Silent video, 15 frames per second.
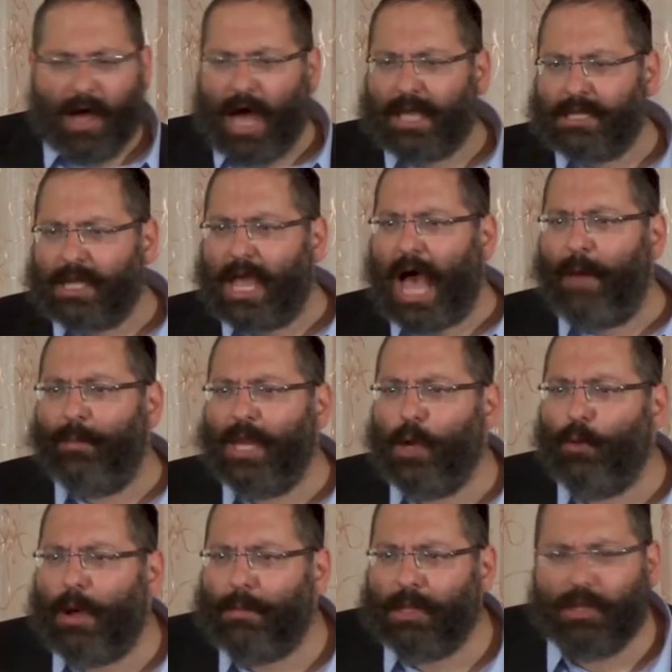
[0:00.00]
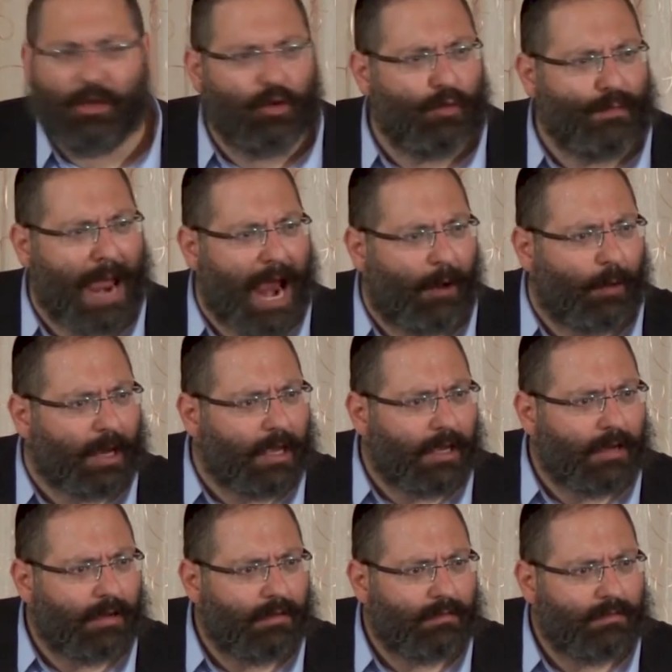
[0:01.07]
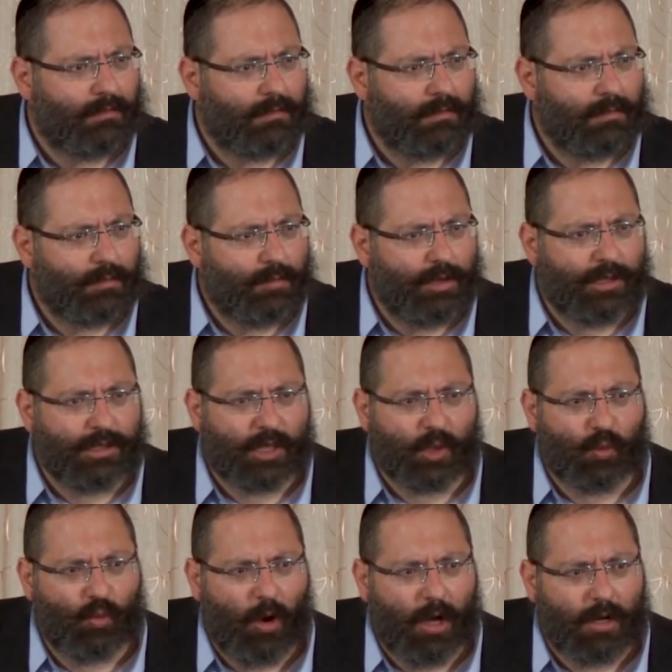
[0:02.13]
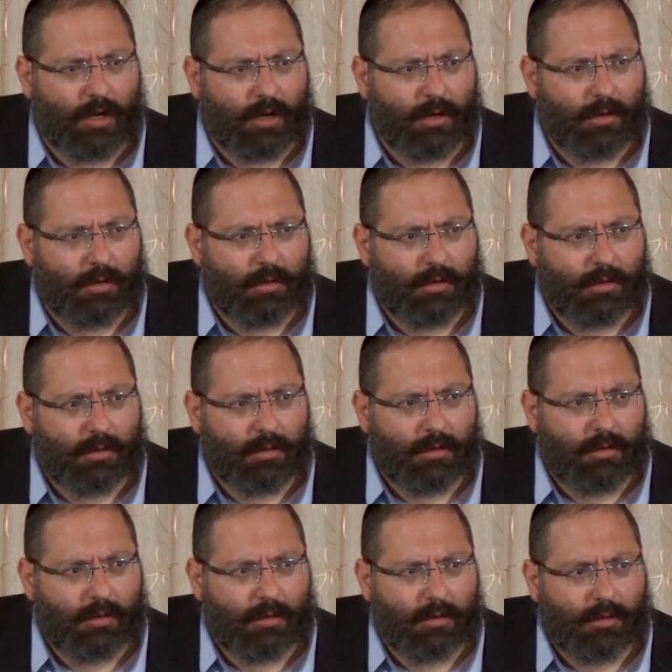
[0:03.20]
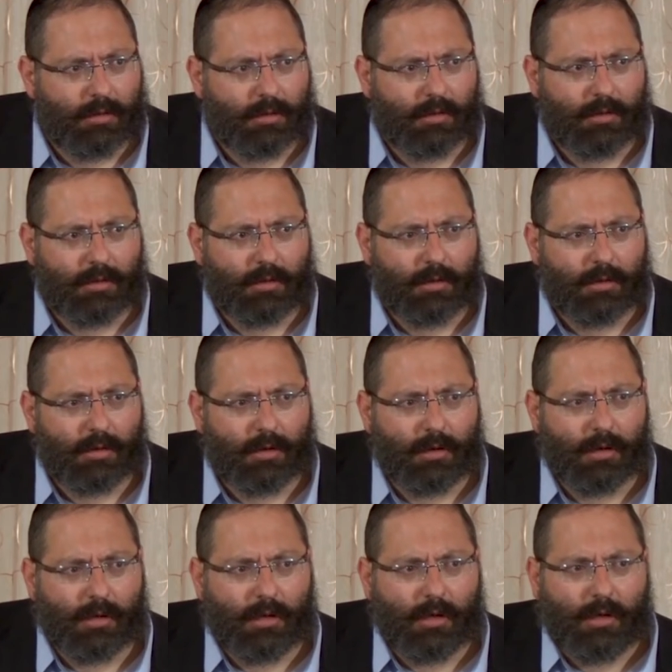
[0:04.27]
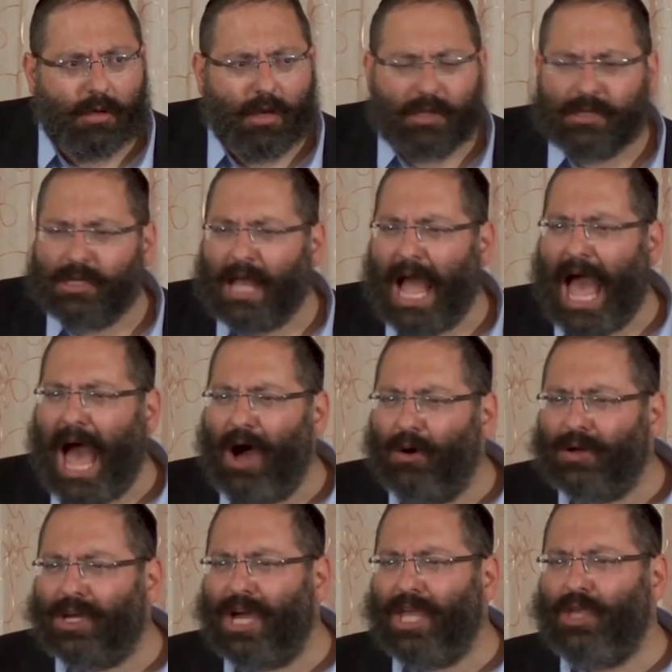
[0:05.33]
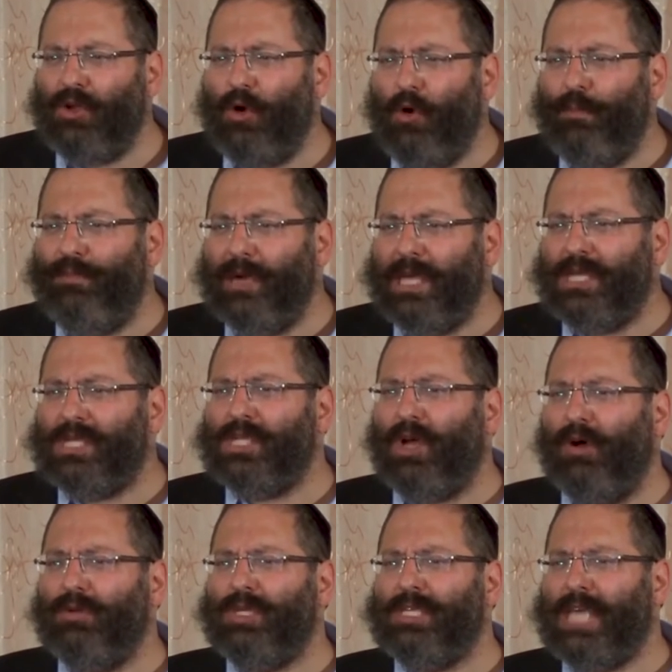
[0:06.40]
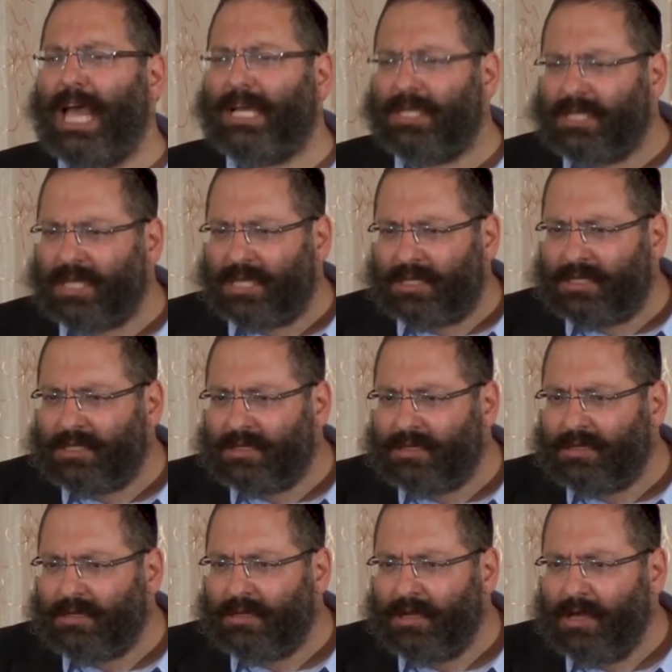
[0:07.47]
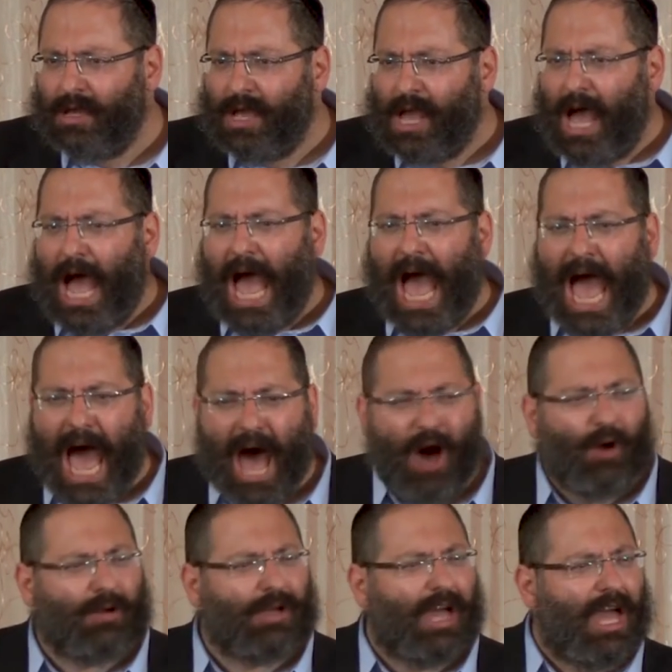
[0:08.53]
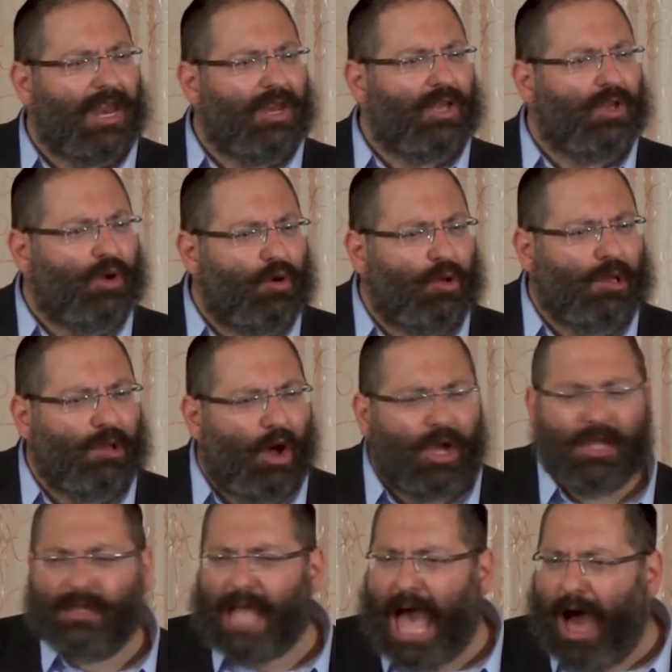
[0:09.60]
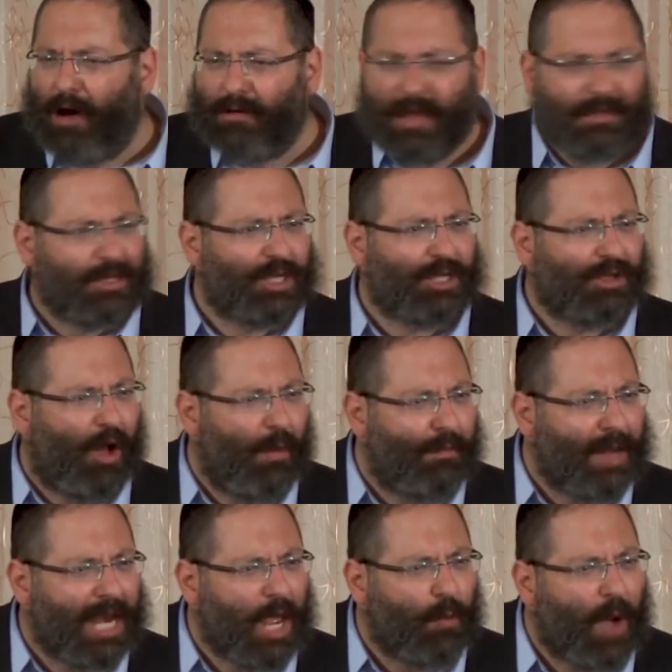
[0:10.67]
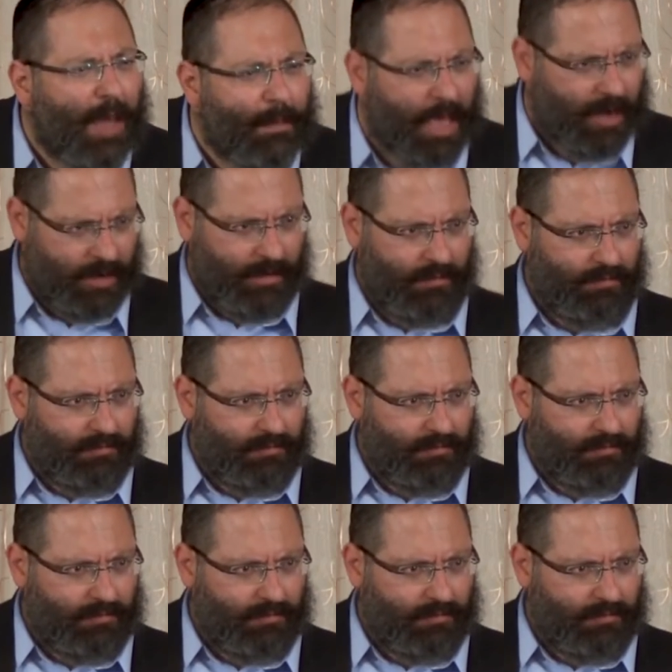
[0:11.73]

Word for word: I say, how many women did you marry? He says, one. I said, how can you be so sexist? How can you look down at so many women?